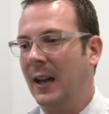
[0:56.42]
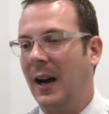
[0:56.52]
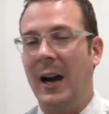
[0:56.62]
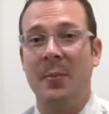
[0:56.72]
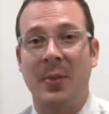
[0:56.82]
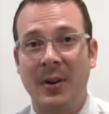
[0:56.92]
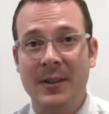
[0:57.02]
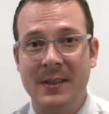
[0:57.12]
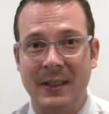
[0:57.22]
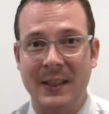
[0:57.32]
I
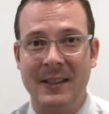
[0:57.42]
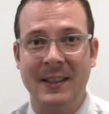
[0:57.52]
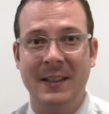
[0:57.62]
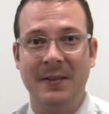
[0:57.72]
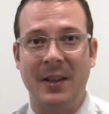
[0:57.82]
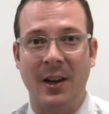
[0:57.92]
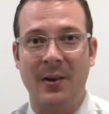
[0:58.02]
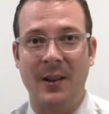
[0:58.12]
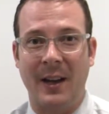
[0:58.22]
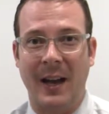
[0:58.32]
personally didn't even
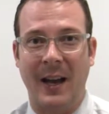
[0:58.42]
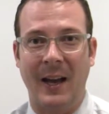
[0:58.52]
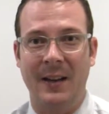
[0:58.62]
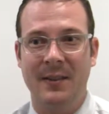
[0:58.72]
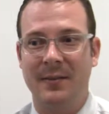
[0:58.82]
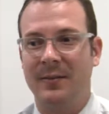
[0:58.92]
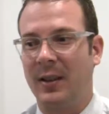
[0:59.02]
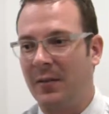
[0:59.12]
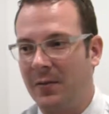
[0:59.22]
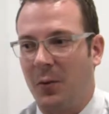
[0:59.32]
know that I had
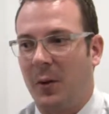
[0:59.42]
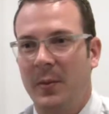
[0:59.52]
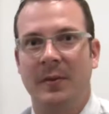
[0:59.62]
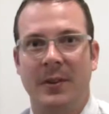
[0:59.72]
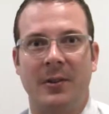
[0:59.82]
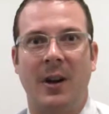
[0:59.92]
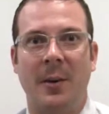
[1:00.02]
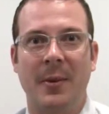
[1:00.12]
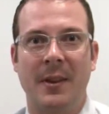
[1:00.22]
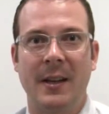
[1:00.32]
a form of a
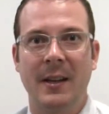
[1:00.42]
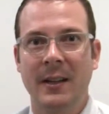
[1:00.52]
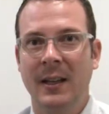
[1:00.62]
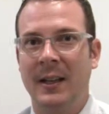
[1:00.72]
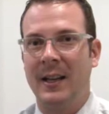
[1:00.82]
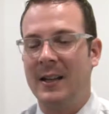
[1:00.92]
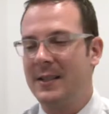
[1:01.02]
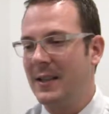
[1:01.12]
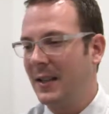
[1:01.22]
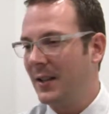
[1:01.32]
neuropathy
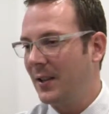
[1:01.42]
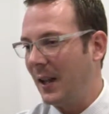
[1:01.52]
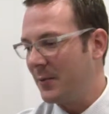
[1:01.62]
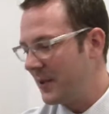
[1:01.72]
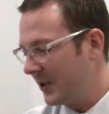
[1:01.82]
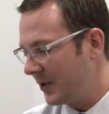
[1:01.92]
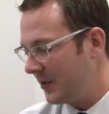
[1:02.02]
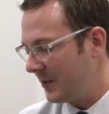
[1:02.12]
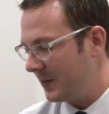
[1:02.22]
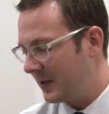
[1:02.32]
until I was
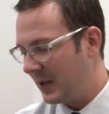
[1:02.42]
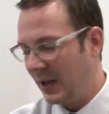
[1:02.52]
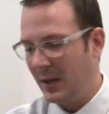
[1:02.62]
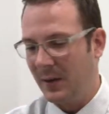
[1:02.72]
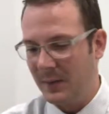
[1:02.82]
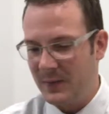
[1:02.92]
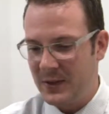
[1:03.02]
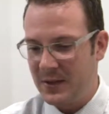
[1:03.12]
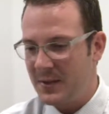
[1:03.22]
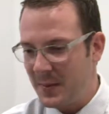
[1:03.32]
introduced to
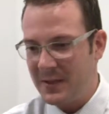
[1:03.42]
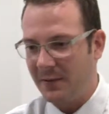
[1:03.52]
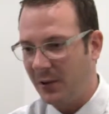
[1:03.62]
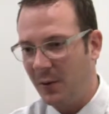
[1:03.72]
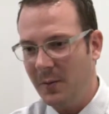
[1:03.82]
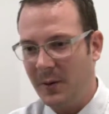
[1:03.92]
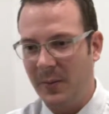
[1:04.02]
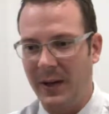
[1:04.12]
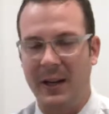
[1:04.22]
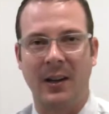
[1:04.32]
this piece of equipment
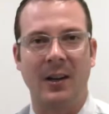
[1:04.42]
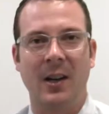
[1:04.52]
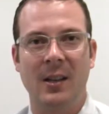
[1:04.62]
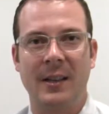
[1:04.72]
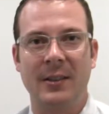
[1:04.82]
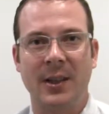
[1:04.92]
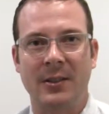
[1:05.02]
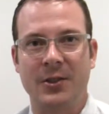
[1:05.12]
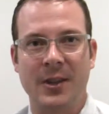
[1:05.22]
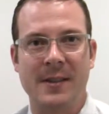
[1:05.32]
by our colleague,
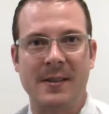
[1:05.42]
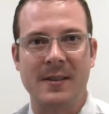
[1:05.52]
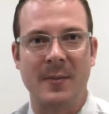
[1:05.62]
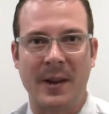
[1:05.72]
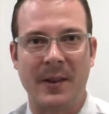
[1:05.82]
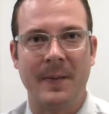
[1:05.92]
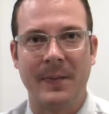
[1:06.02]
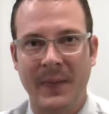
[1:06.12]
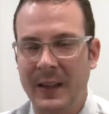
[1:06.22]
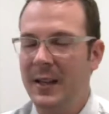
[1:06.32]
Dr. Jason Smith.
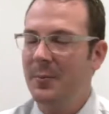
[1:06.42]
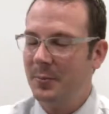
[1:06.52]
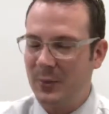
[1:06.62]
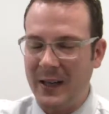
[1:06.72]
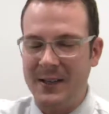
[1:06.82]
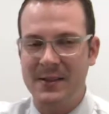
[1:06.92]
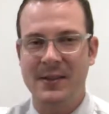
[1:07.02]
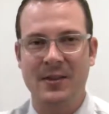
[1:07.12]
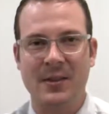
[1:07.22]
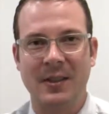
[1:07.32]
He
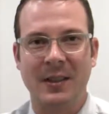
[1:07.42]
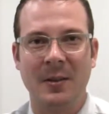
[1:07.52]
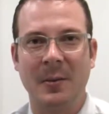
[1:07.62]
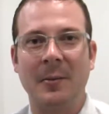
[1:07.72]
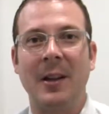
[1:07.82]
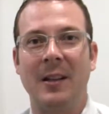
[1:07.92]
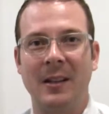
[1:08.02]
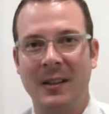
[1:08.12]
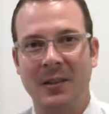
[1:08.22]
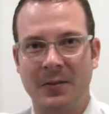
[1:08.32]
practices just a
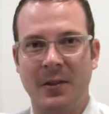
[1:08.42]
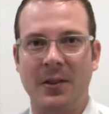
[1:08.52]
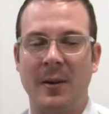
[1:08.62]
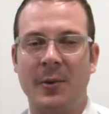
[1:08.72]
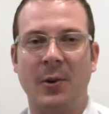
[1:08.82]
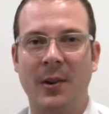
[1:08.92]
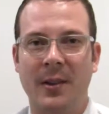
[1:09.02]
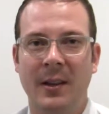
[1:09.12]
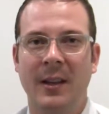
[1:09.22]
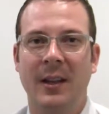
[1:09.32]
little further up
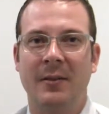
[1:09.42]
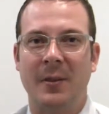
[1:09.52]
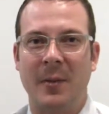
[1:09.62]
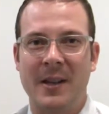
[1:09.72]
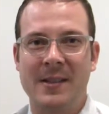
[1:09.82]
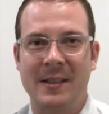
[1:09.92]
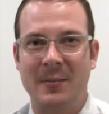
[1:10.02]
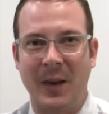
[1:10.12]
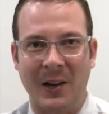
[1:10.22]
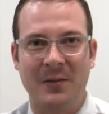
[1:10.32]
north from us
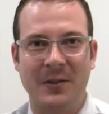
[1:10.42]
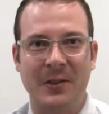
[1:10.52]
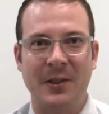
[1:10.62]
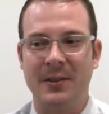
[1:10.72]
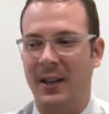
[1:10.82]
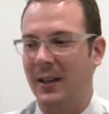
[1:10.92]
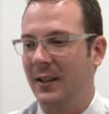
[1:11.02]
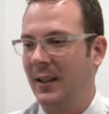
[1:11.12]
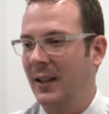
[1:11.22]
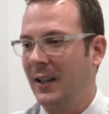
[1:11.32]
in Bountiful, Utah,
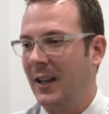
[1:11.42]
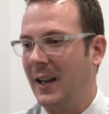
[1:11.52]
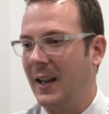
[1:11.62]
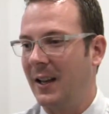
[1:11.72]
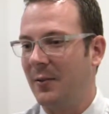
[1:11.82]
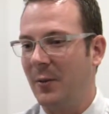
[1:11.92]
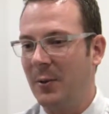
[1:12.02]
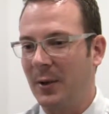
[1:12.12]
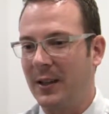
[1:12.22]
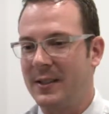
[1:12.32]
and we
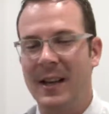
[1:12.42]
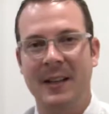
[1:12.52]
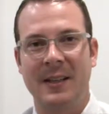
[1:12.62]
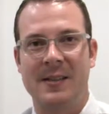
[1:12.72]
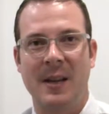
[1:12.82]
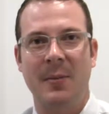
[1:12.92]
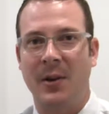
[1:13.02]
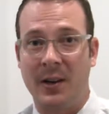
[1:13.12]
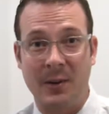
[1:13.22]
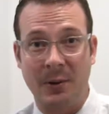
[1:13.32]
were attending a
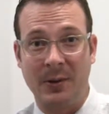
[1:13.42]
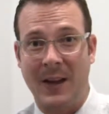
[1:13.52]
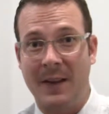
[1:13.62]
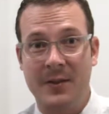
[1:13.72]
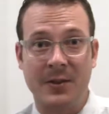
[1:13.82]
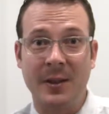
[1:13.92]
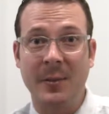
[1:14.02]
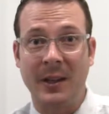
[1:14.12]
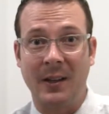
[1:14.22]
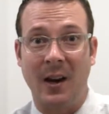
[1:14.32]
seminar that we were live
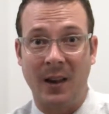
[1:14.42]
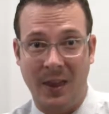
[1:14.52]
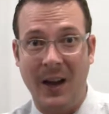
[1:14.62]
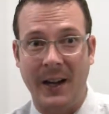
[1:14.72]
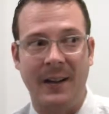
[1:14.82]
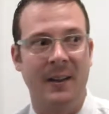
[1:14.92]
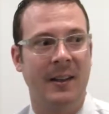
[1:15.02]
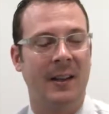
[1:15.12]
streaming online.